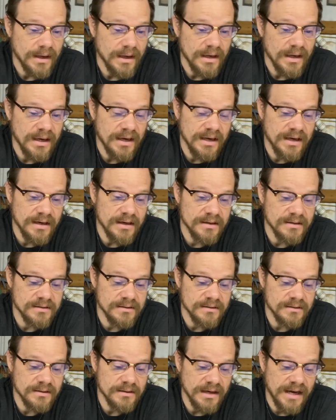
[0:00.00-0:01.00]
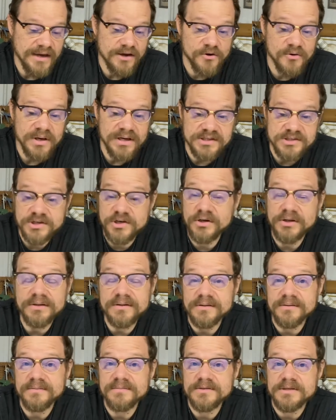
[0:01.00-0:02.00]
And I agree, it's
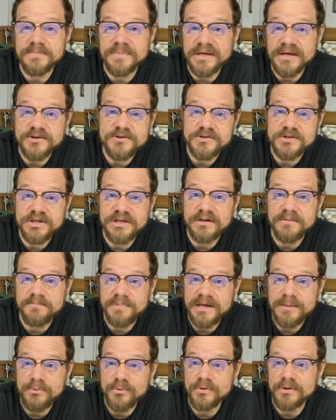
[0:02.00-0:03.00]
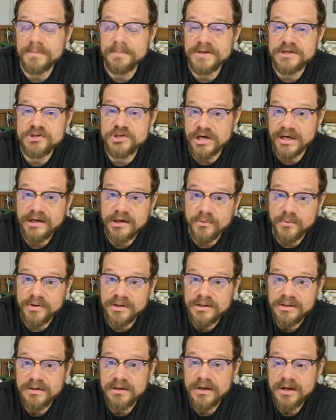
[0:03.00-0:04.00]
good to be interested in people and be
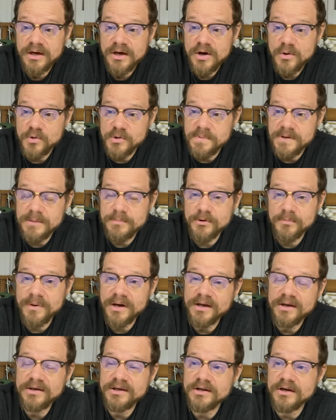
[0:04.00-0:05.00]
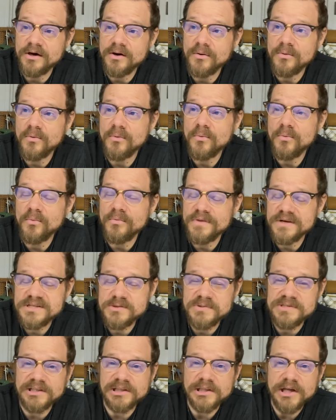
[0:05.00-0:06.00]
genuine with people, but this
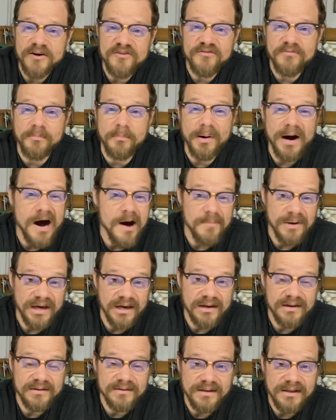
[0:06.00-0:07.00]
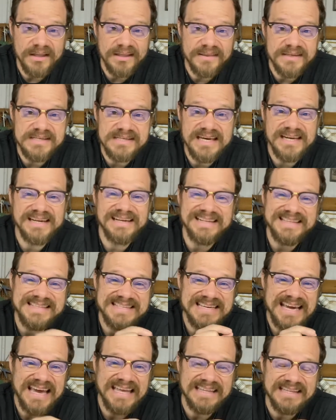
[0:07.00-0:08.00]
was love bombing. Like, this had an
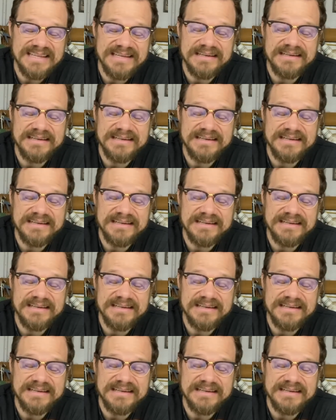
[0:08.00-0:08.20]
intent